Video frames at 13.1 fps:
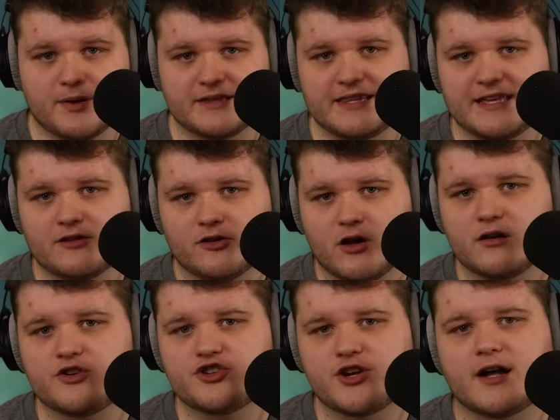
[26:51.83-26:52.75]
but the
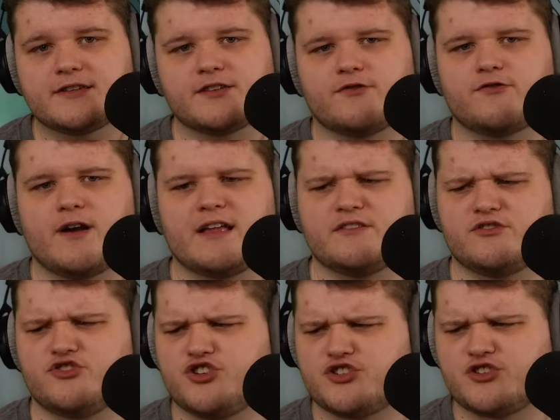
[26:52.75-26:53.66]
long shots of
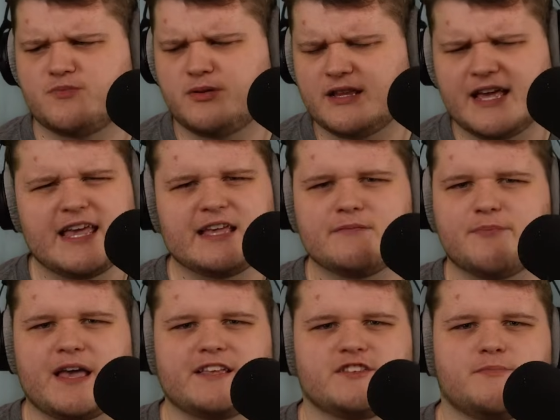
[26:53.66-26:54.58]
friends just playing
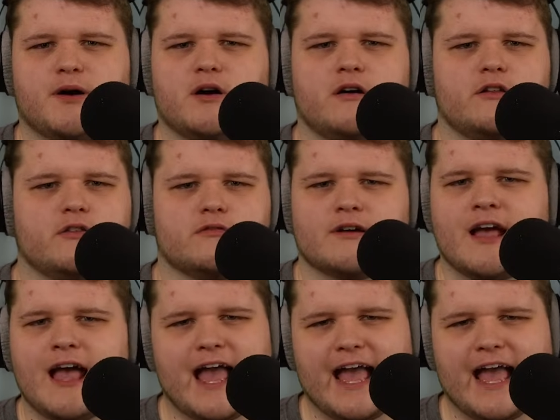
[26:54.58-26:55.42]
baseball or